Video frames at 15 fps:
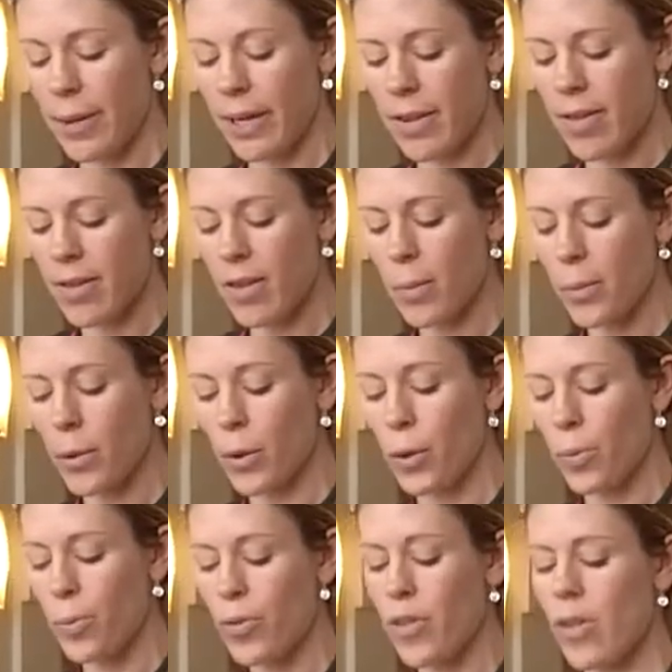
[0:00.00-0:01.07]
the pees, and the
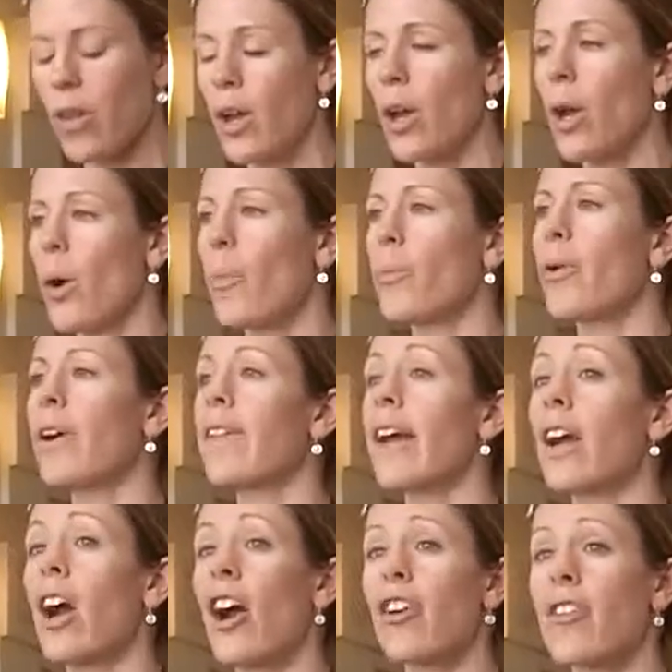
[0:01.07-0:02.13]
poops. Bring
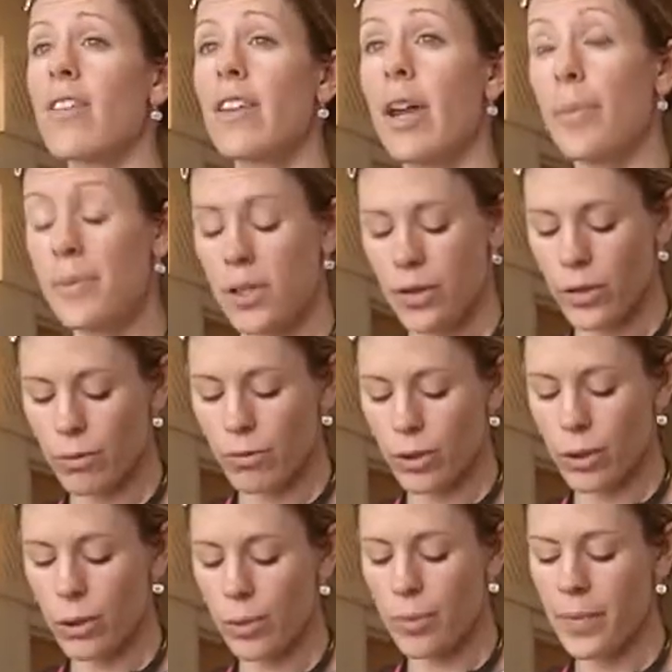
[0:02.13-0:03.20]
that car seat up to the
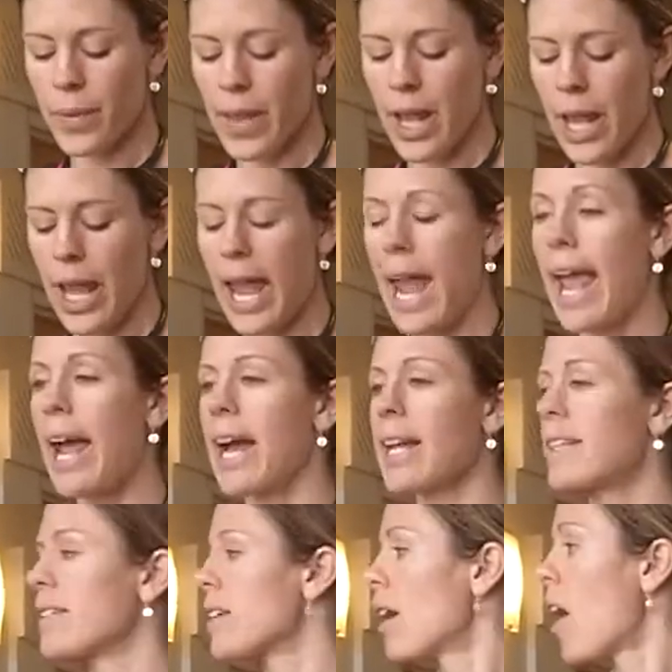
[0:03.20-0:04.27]
room.
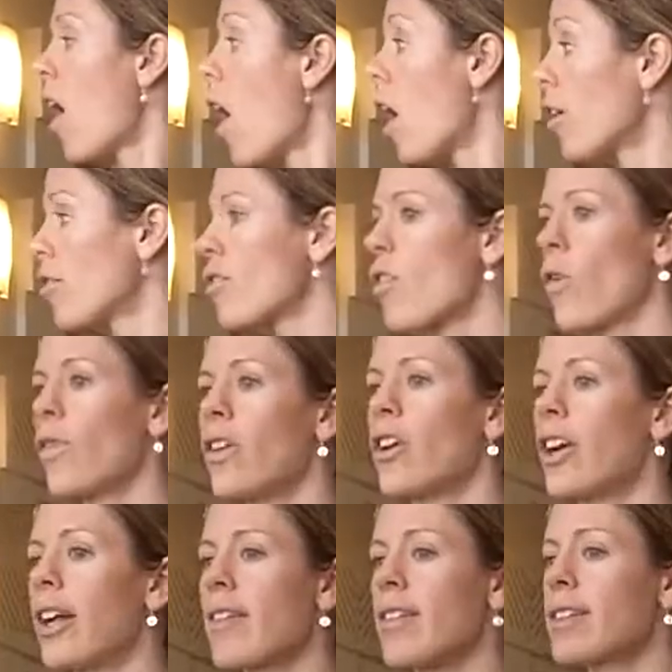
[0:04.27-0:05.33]
And also
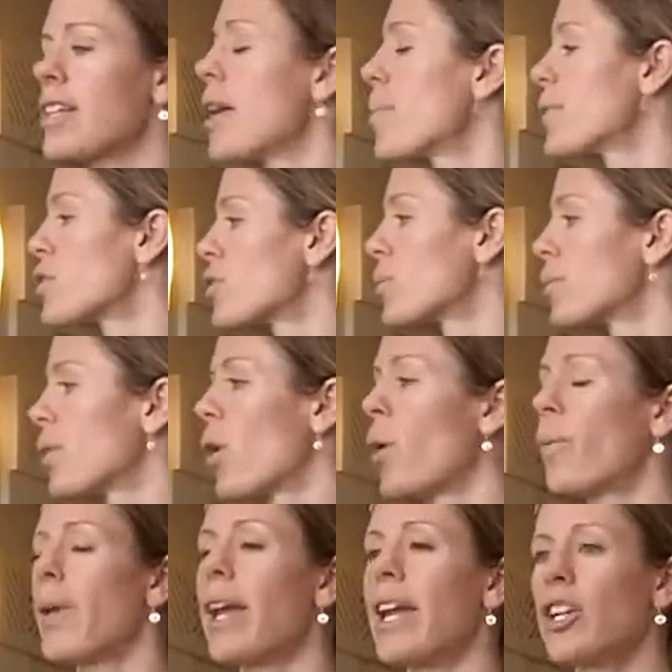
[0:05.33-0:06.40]
there is a temperature
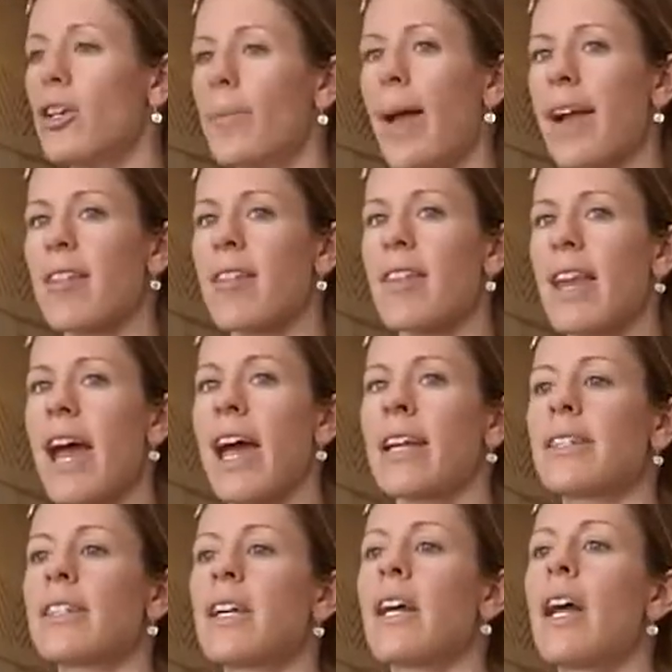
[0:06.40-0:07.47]
probe in your bassinet.